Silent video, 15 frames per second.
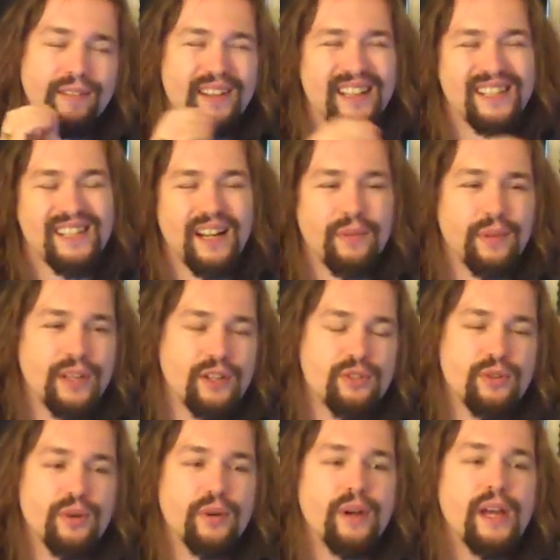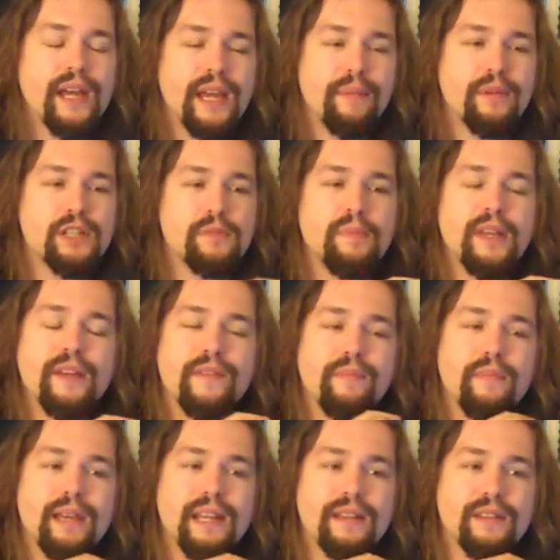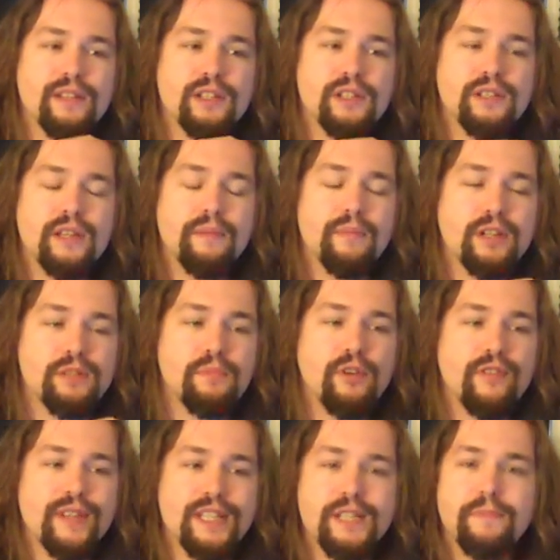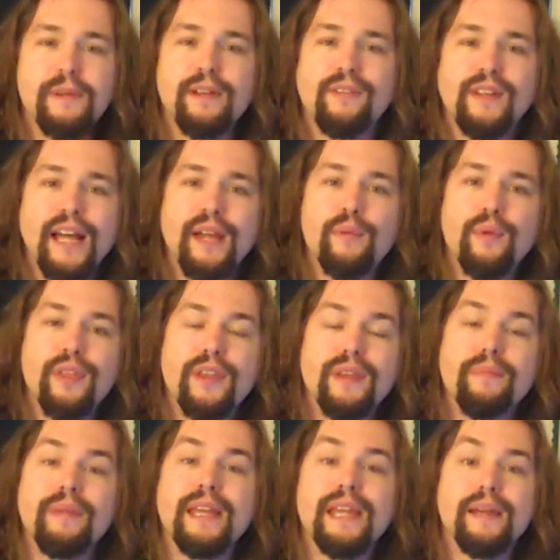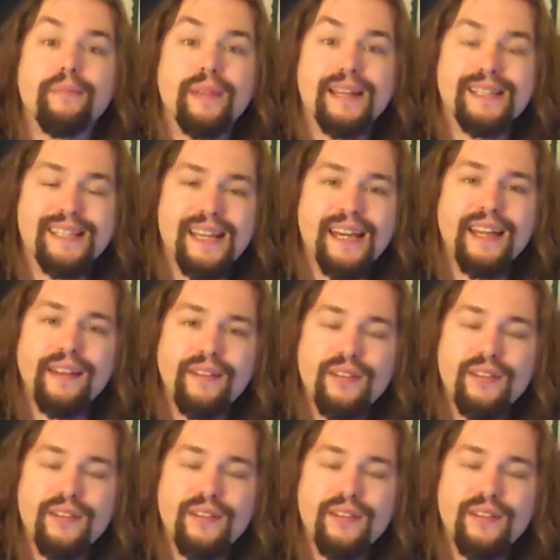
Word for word: Well, that's not really true. It must meet at, meet at the, it must move at the speed of light within the medium that it's in.